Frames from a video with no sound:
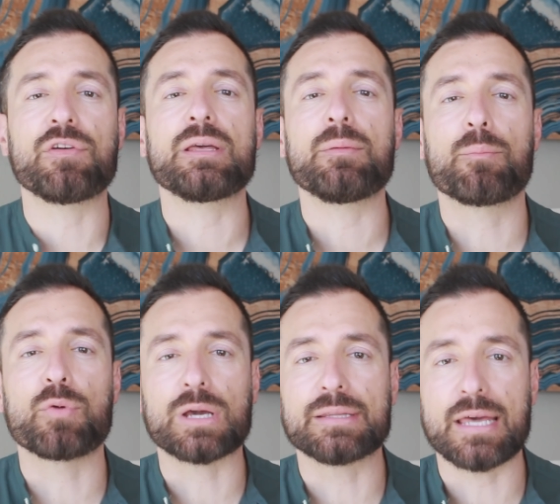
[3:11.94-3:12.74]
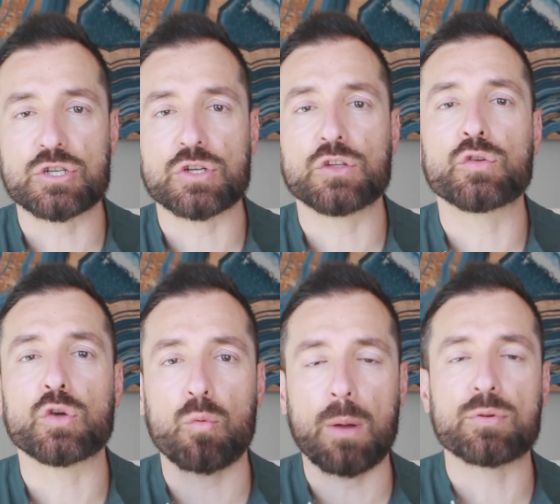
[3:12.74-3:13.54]
Definitely bring attention to
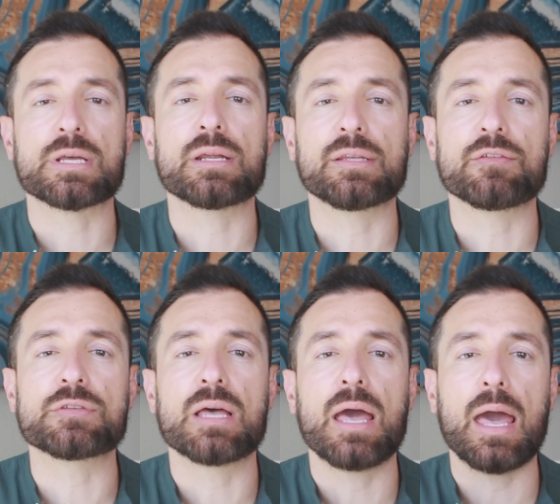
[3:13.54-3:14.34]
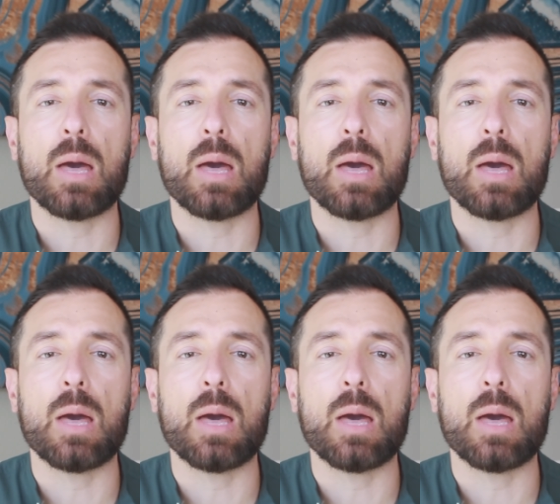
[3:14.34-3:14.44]
your representatives